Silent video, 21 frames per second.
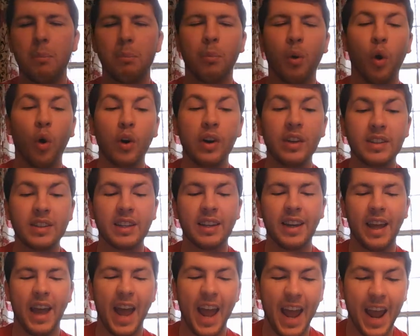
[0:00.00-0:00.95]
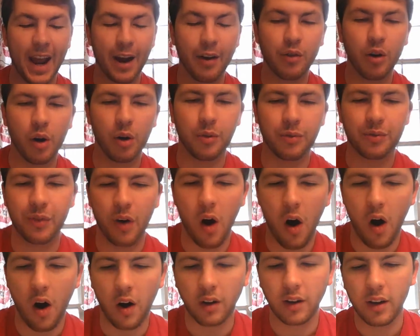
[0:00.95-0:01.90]
Poison arrow
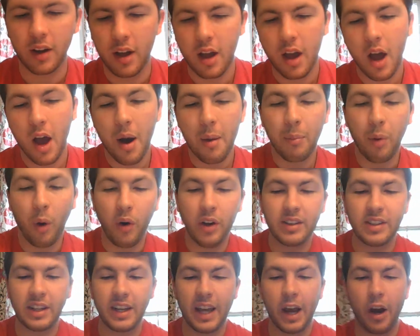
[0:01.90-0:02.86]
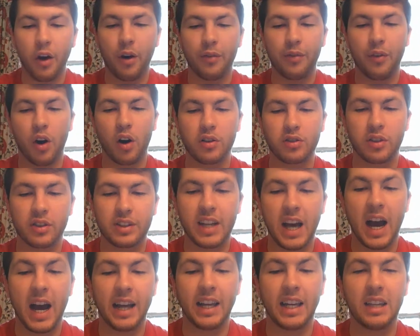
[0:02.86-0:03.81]
frog. Poison arrow frogs are
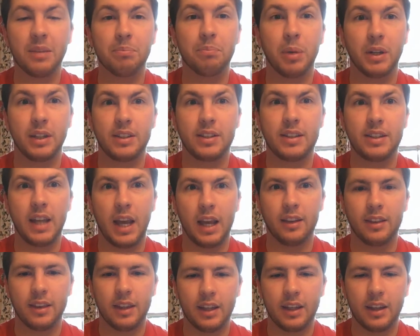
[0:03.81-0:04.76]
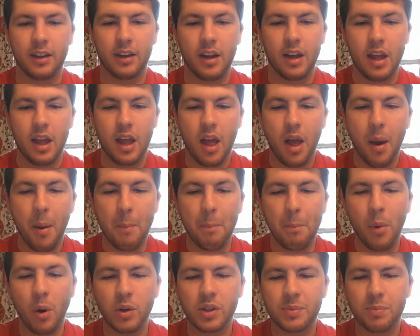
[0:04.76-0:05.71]
tiny but deadly.
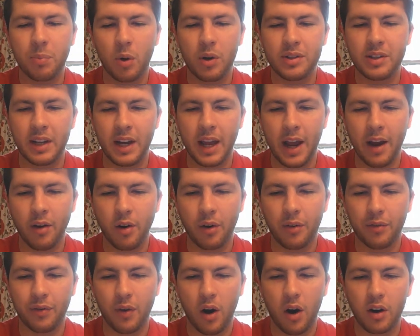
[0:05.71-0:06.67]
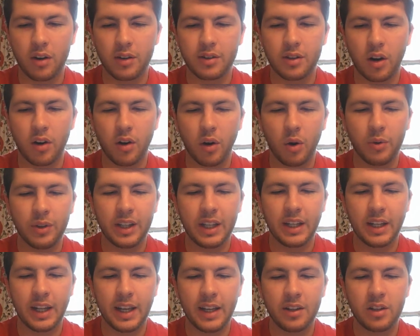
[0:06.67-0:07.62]
Most poison arrow frogs are only
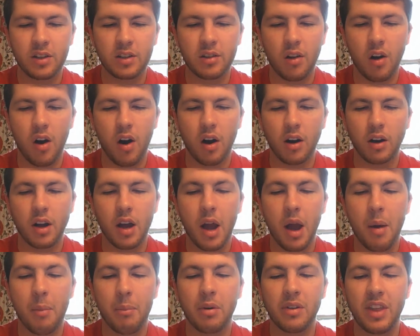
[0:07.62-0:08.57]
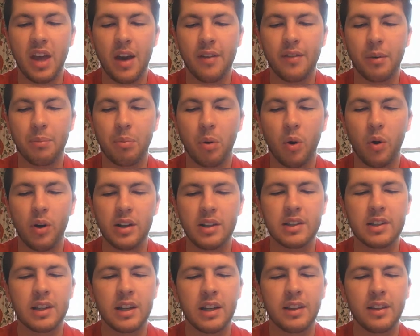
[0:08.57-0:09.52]
an inch long, but they have a
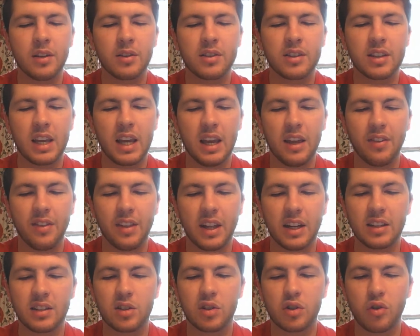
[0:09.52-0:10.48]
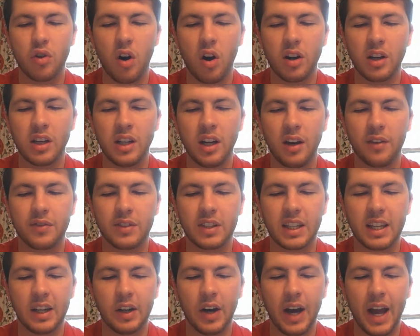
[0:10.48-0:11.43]
poison in their skin that is strong enough to
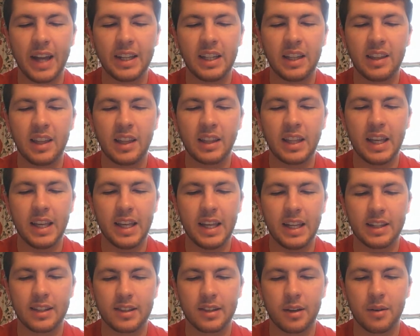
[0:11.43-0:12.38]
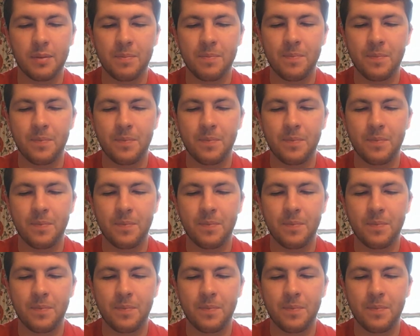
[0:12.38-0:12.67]
kill anything that eats them.